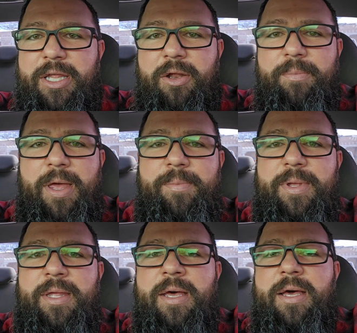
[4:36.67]

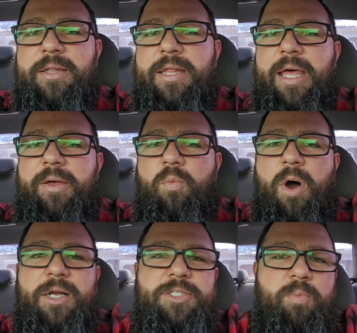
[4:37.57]
Maybe they
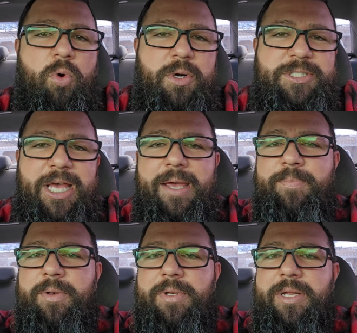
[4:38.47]
watched more tape
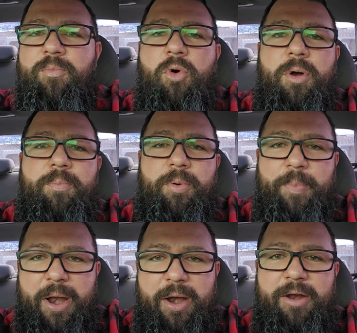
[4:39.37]
and did more
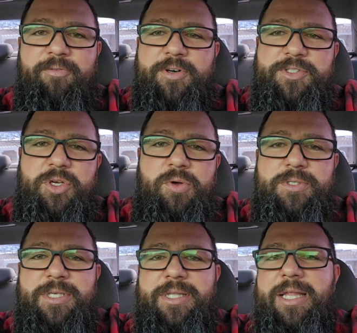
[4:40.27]
preparing for
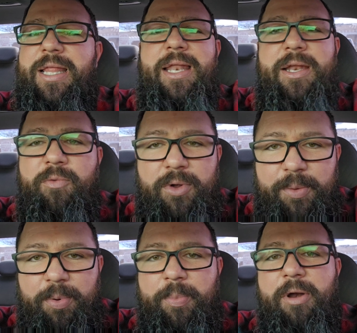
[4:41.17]
Zeus, and then they didn't really
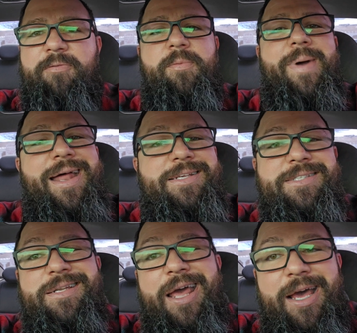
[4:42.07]
prepare for
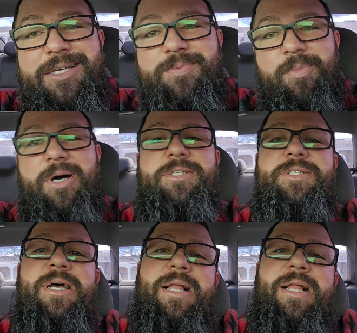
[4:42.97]
Mattison as much.